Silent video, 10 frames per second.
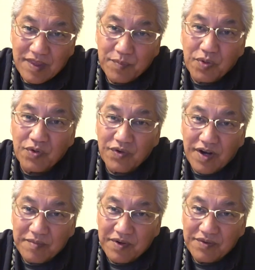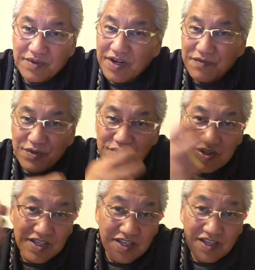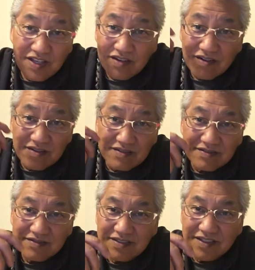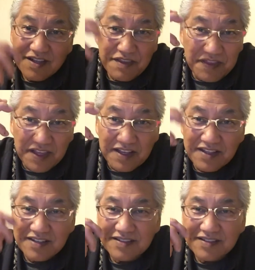programmer. Whatever you see, hear, think,